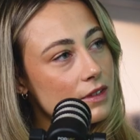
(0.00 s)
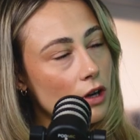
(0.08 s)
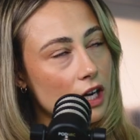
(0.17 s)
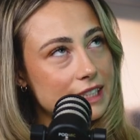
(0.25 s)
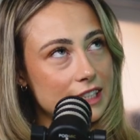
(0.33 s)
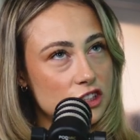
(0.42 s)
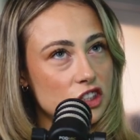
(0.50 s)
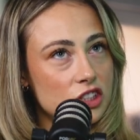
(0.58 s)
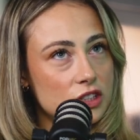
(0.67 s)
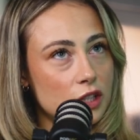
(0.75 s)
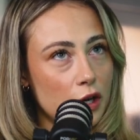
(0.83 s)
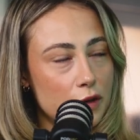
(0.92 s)
I said
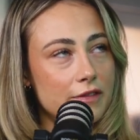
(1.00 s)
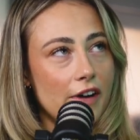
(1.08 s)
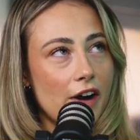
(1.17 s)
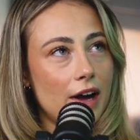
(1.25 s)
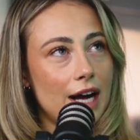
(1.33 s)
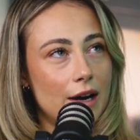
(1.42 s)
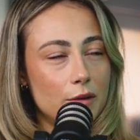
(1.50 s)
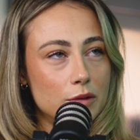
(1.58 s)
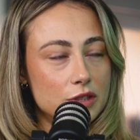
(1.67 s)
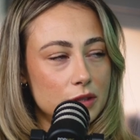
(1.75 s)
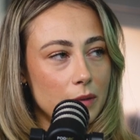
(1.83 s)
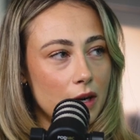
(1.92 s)
just over how
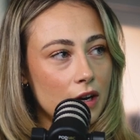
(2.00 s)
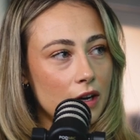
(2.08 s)
old you are.